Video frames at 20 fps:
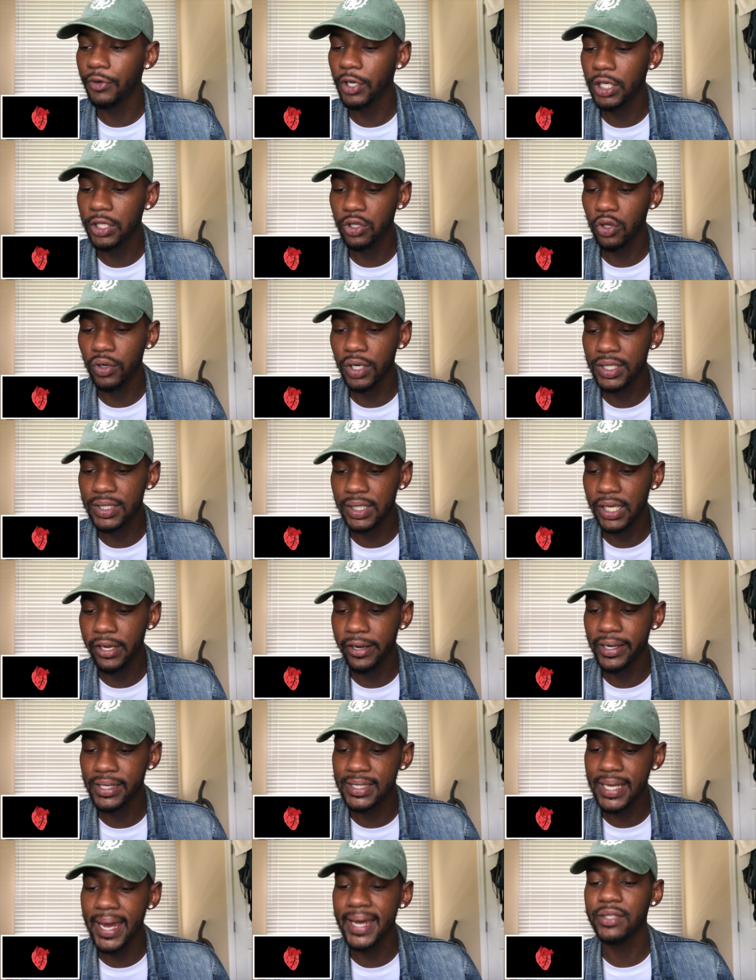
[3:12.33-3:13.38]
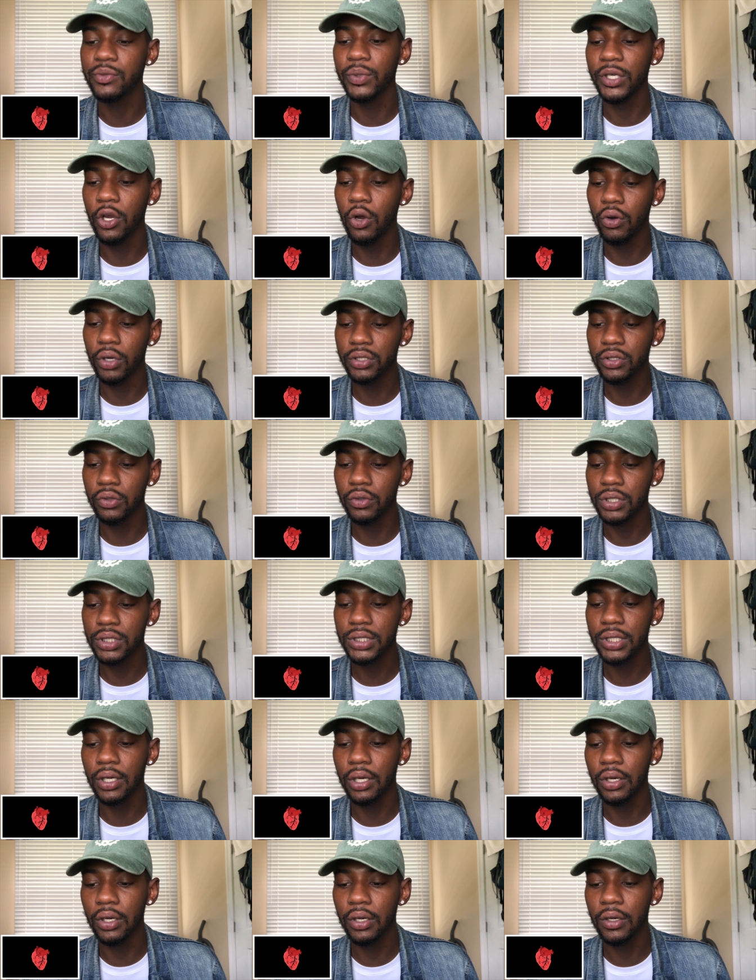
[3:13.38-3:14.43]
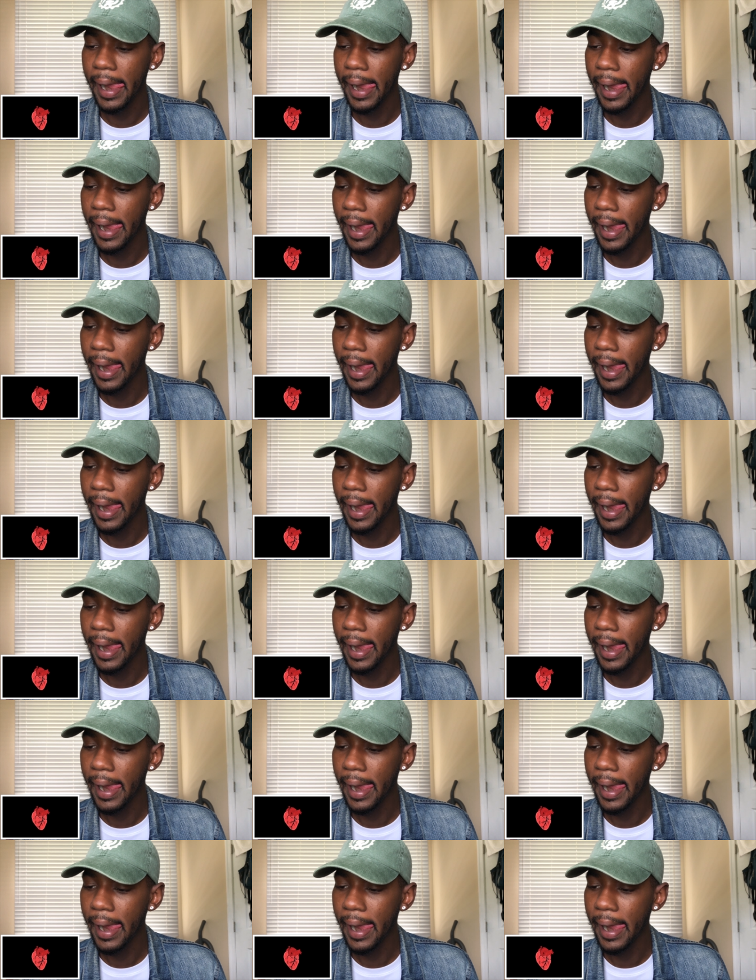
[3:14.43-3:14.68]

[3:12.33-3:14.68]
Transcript: read through these lyrics as we going through the song.